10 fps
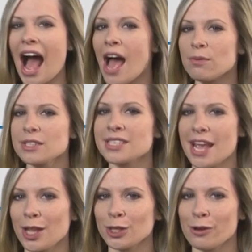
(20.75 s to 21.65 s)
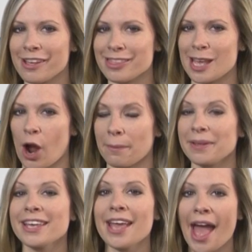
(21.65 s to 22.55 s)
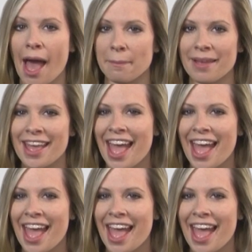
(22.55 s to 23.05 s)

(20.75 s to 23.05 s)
I would take a look at the R P M